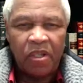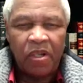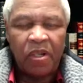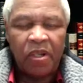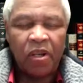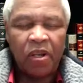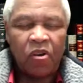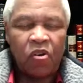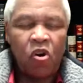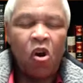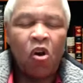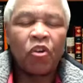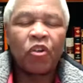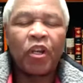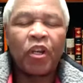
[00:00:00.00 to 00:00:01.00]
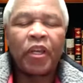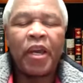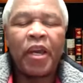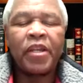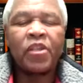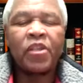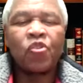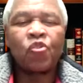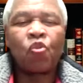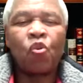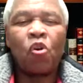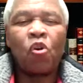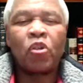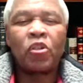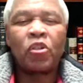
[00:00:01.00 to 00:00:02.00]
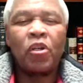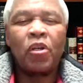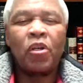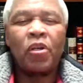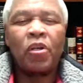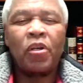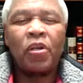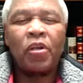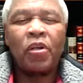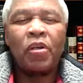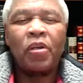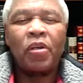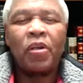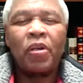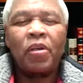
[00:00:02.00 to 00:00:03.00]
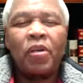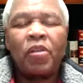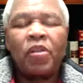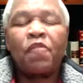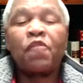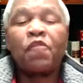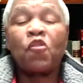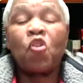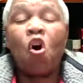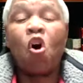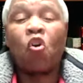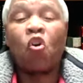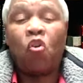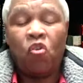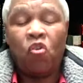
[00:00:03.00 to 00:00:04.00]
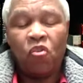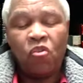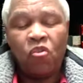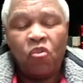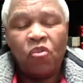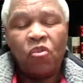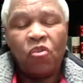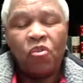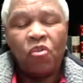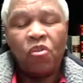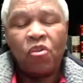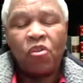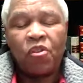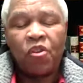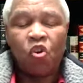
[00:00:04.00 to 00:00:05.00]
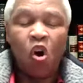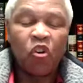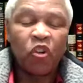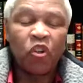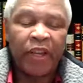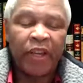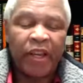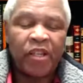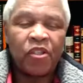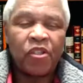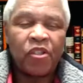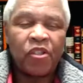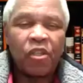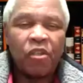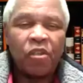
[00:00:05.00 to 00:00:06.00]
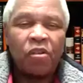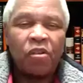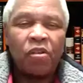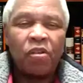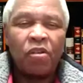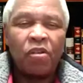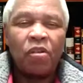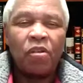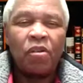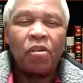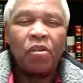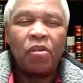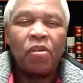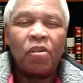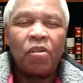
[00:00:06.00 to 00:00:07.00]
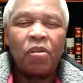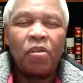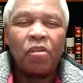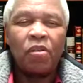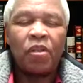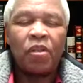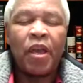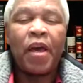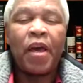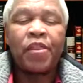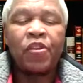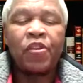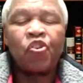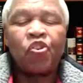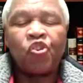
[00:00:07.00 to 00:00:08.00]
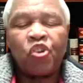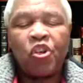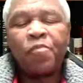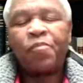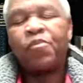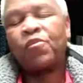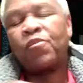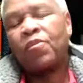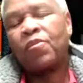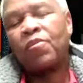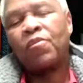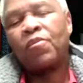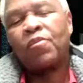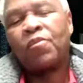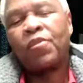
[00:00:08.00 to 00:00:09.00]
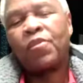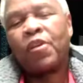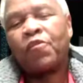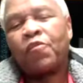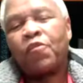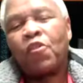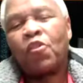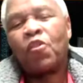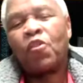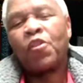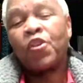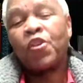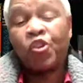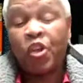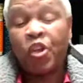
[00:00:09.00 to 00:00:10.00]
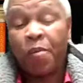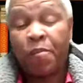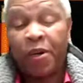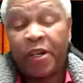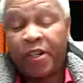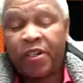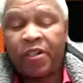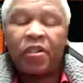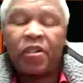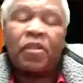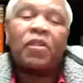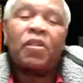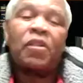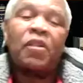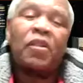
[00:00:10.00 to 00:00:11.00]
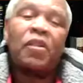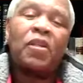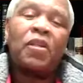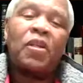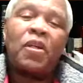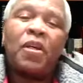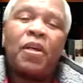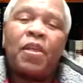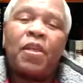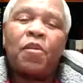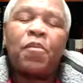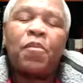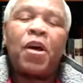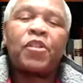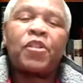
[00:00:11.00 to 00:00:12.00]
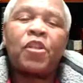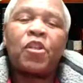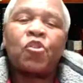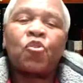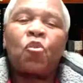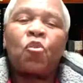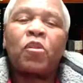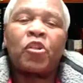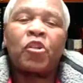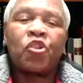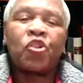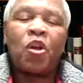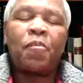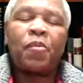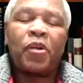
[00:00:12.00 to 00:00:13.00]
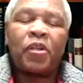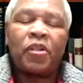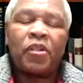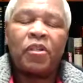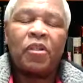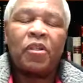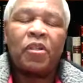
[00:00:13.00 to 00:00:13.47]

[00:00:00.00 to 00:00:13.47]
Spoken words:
And a congregant is called the flock, the congregants. They are the sheep that follow the shepherd. And the pastor is called the shepherd.